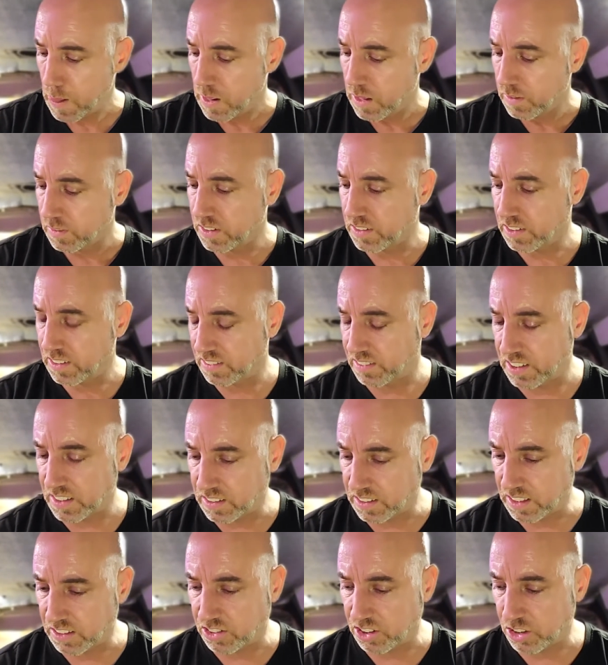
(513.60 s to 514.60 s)
the
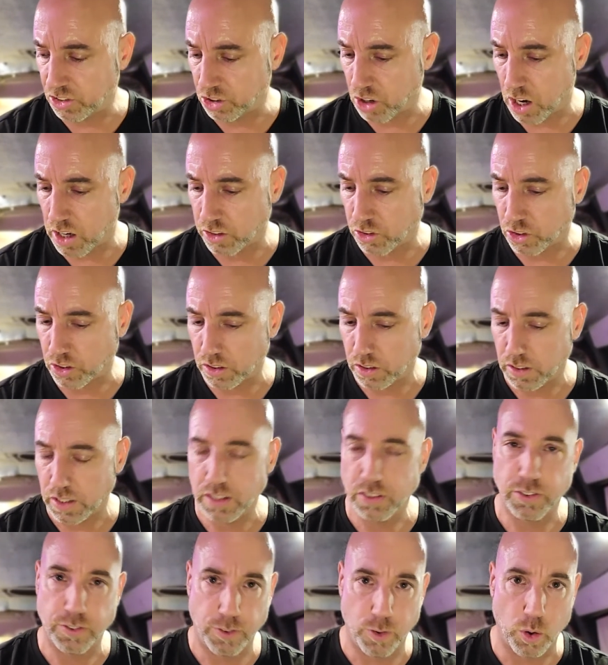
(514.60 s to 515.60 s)
DC charger
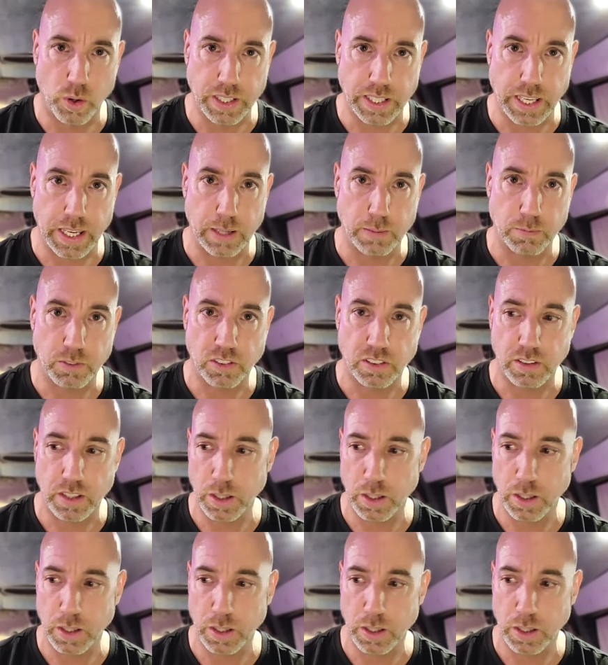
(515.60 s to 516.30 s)
is 40 amps.